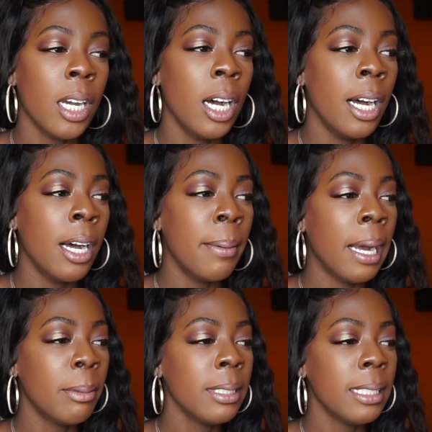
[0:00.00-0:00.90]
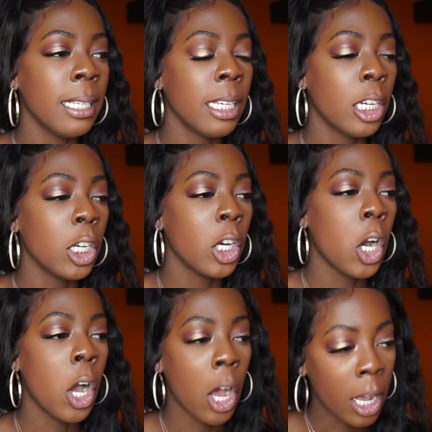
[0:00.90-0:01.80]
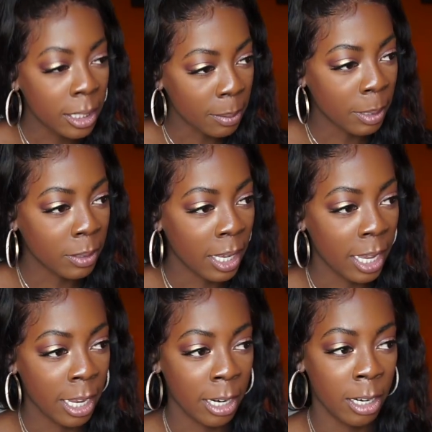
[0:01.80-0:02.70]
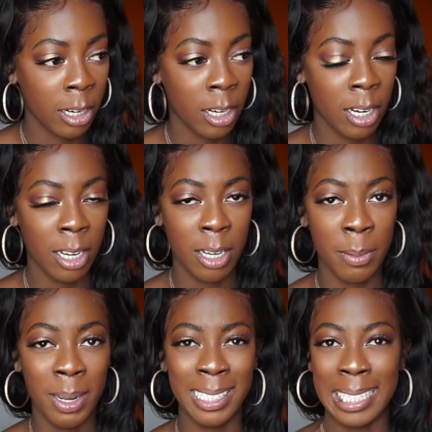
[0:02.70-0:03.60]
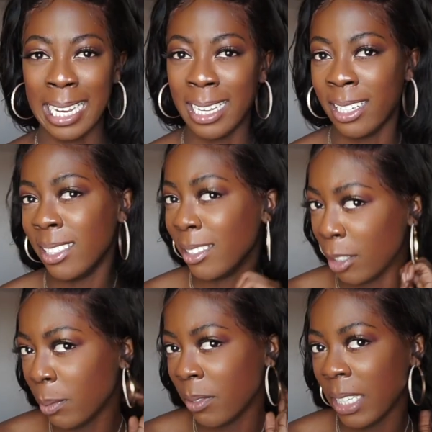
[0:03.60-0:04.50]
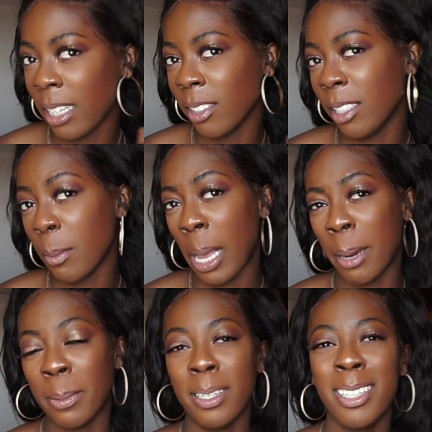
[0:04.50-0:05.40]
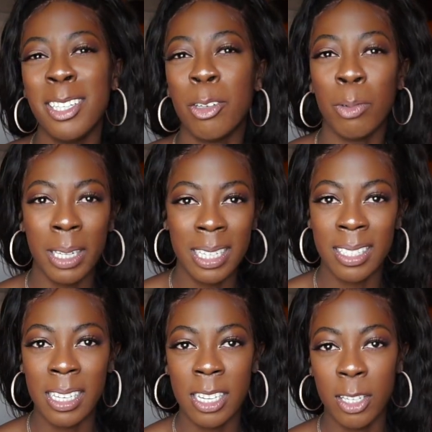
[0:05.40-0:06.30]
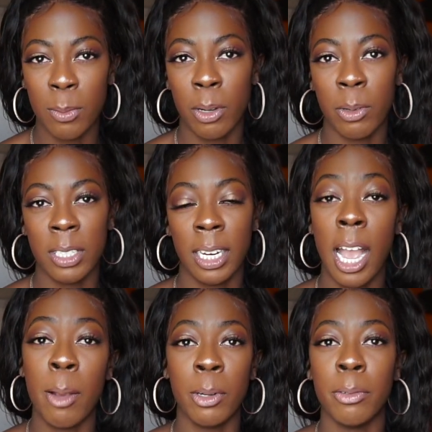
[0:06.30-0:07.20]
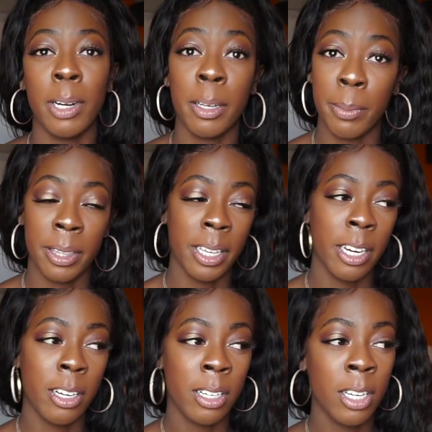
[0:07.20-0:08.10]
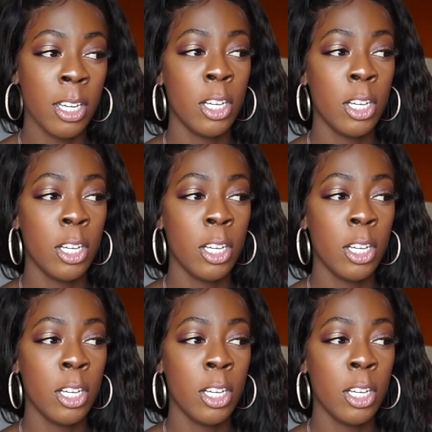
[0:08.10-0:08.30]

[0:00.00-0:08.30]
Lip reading: I would say cons about the hair, again, a little bit of tangling in the back, but nothing crazy to the point where it's like I wouldn't recommend the hair.